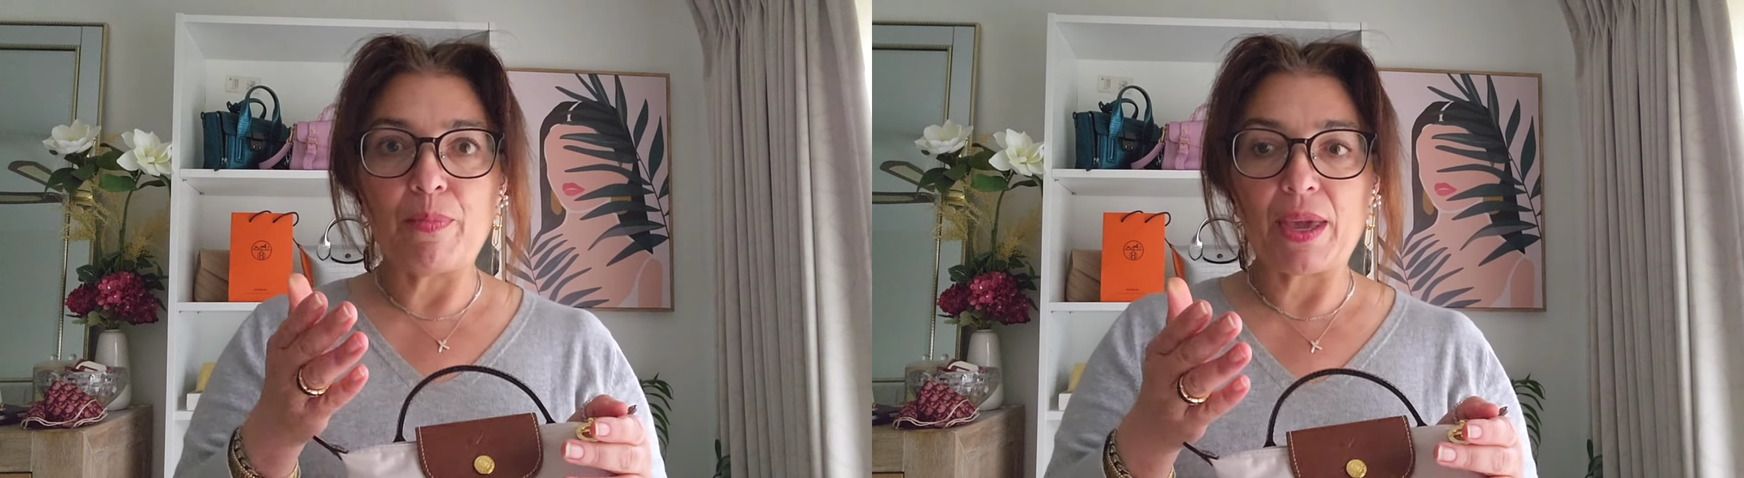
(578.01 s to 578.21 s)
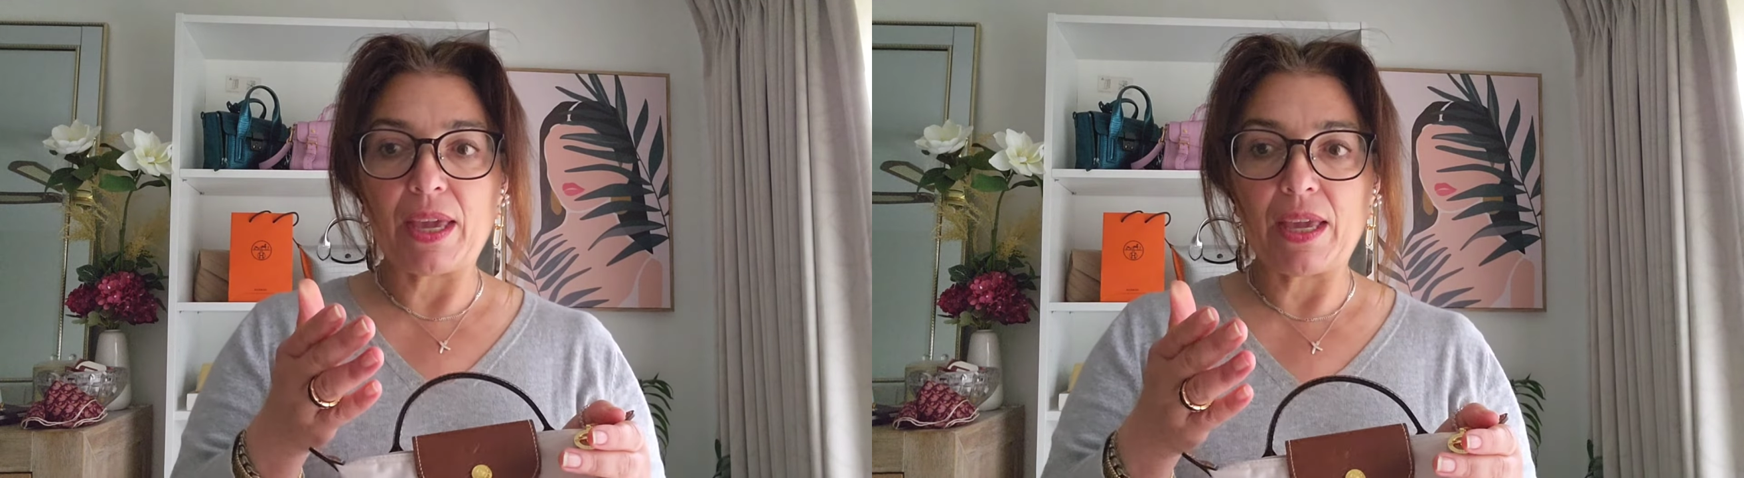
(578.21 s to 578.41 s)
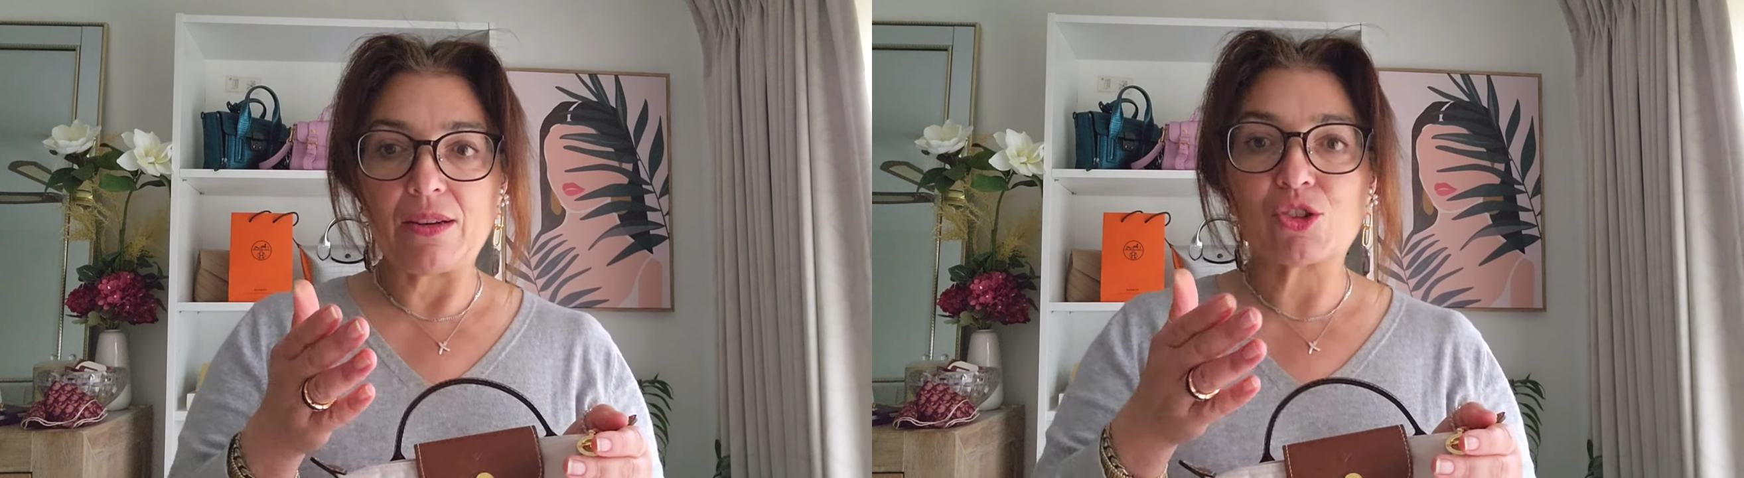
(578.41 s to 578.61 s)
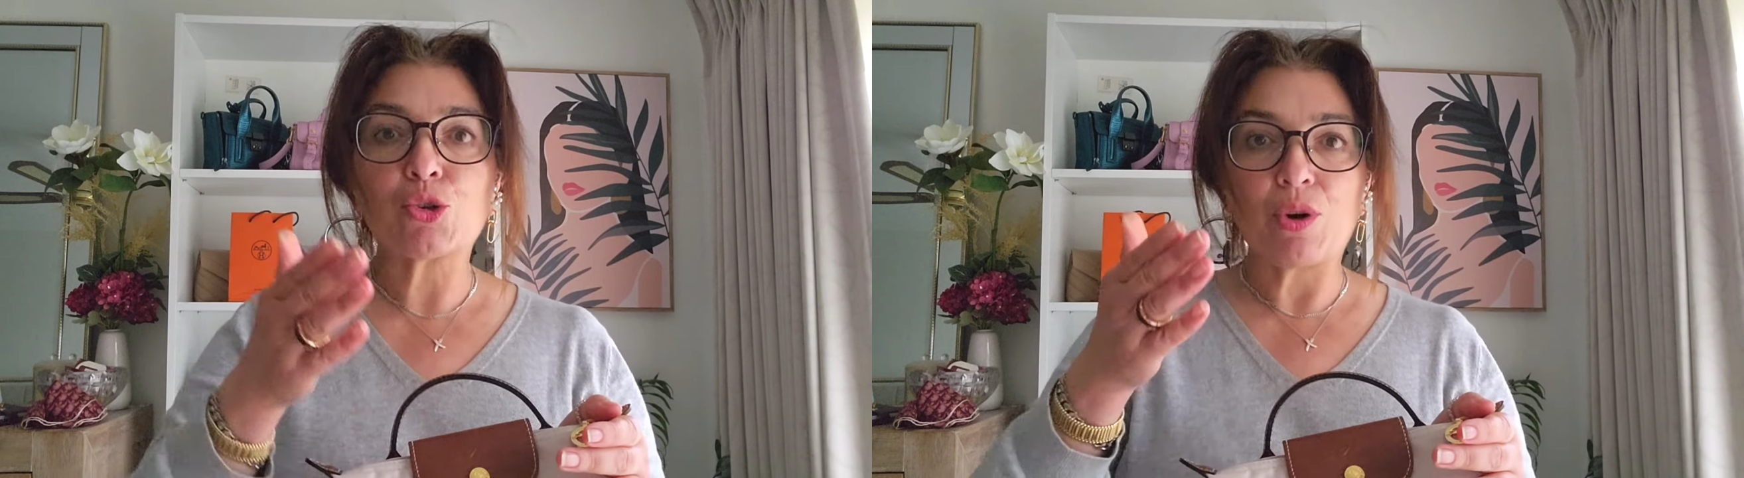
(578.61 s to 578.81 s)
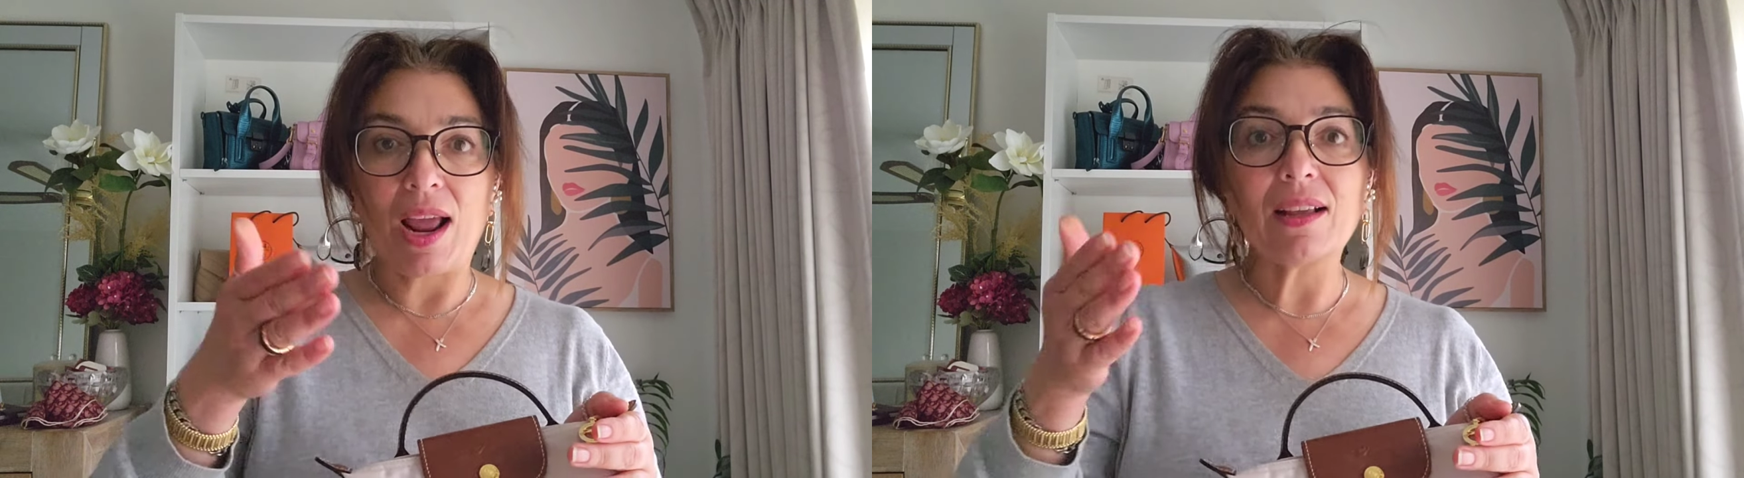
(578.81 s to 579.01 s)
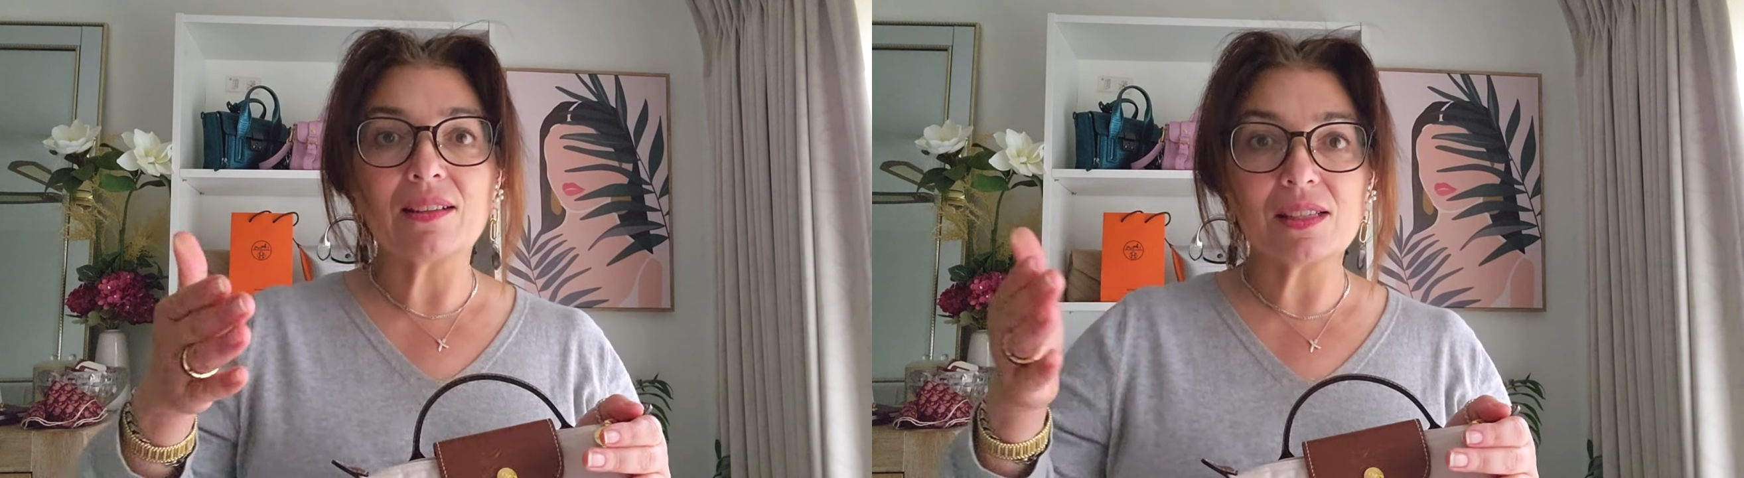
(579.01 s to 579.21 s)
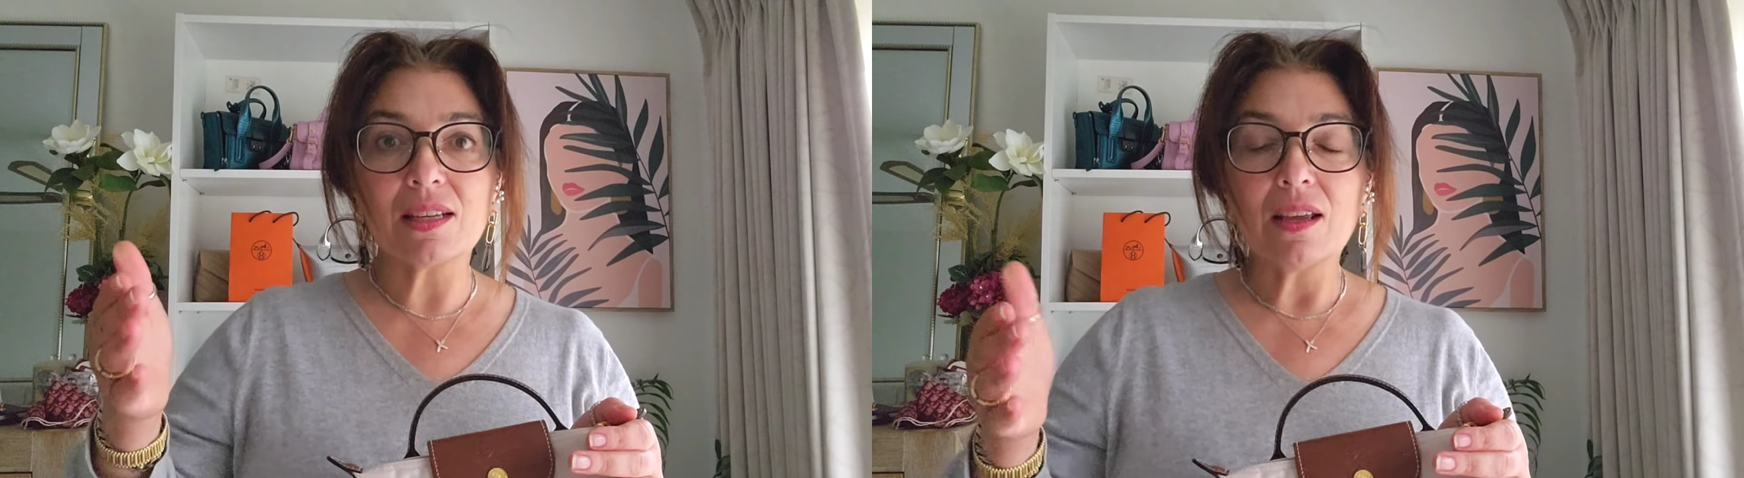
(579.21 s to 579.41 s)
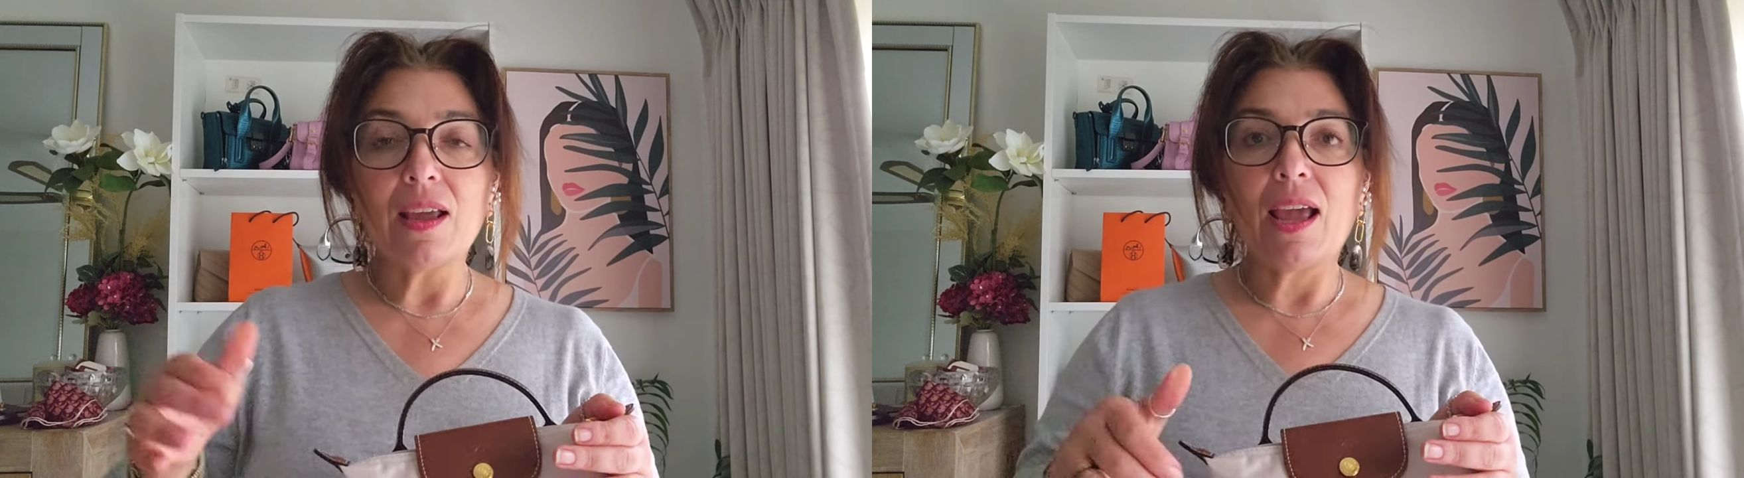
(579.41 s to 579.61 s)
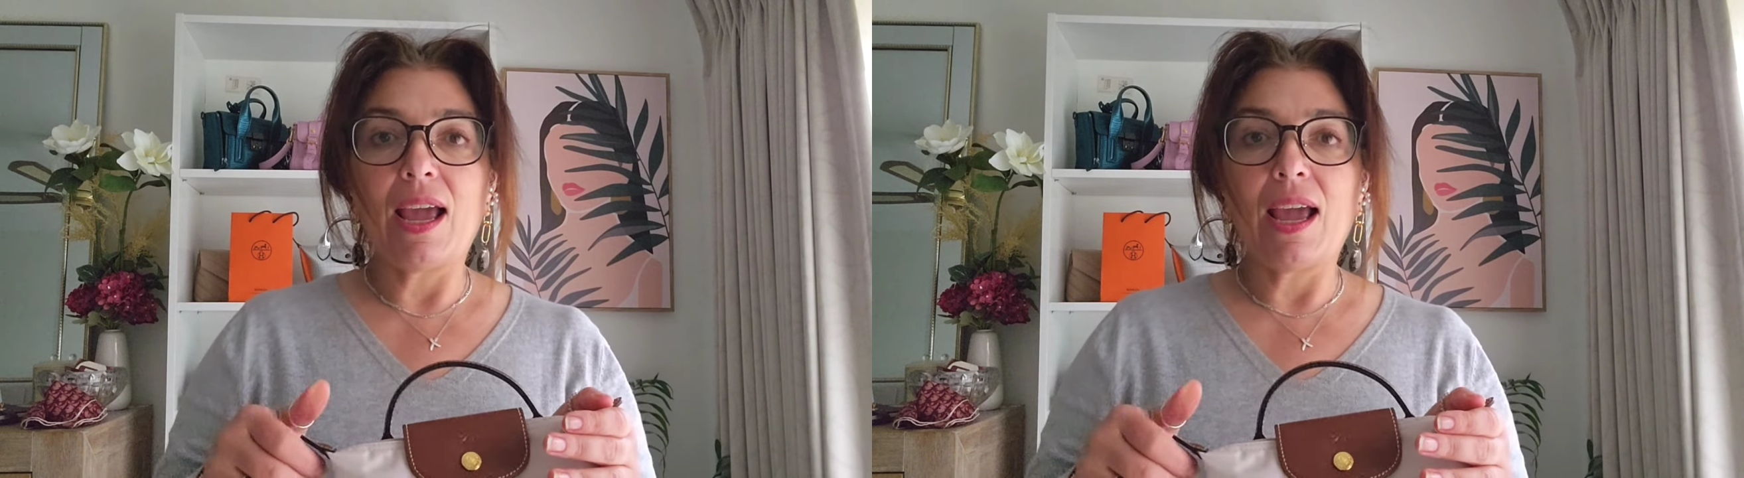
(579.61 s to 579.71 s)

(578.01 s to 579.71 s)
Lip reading: be tracked